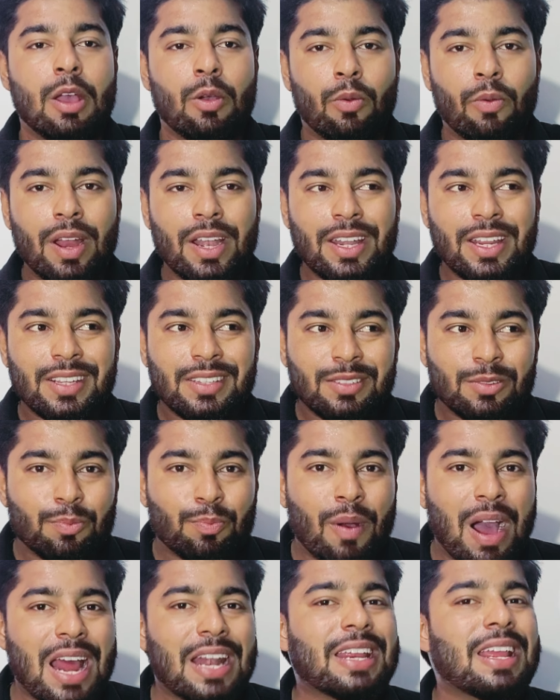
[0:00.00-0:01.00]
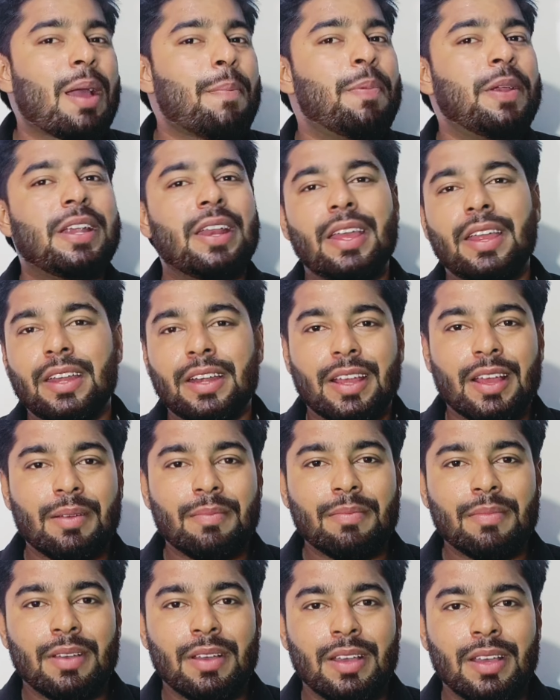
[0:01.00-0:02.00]
What is per capita
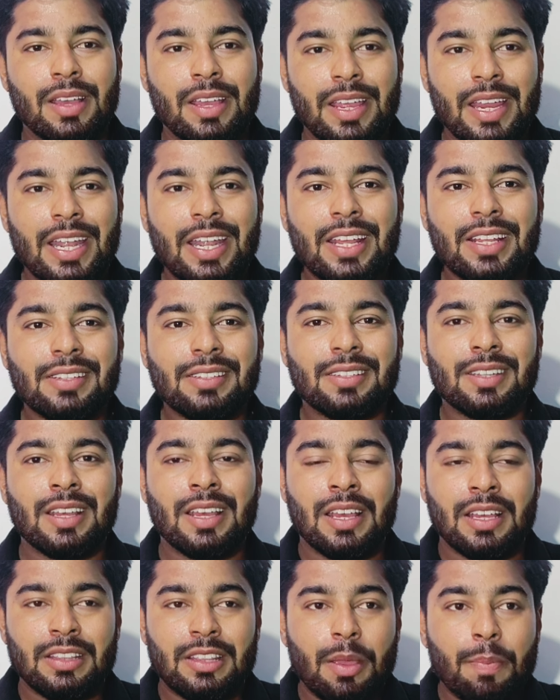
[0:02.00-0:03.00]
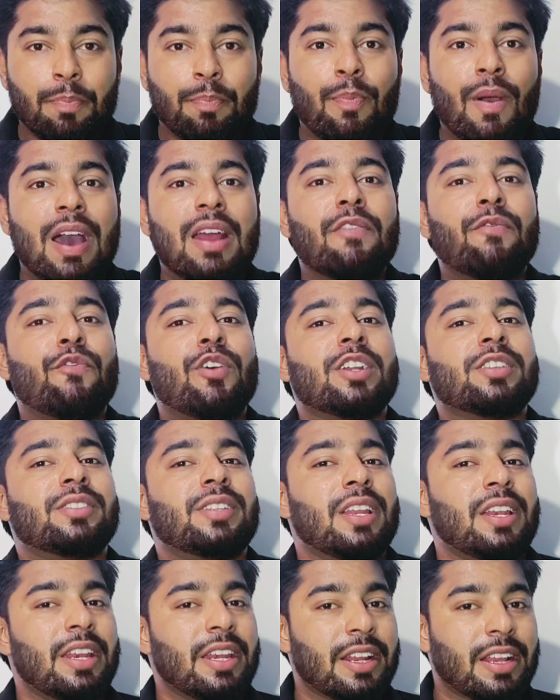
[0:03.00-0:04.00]
income? It is the per
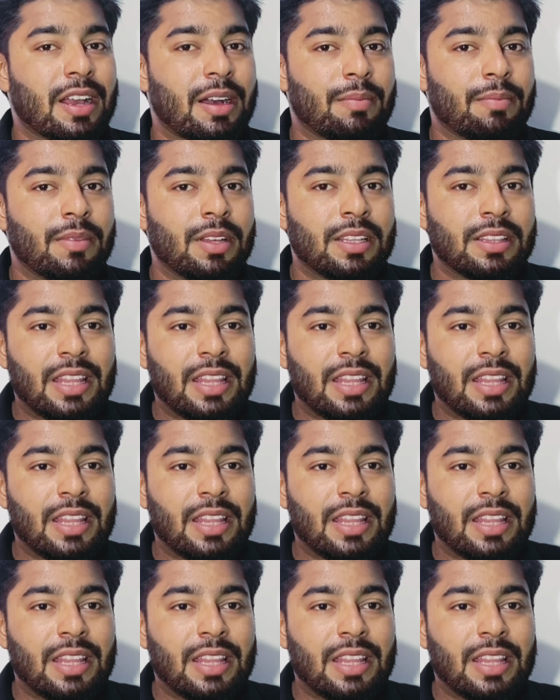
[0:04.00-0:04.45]
person income.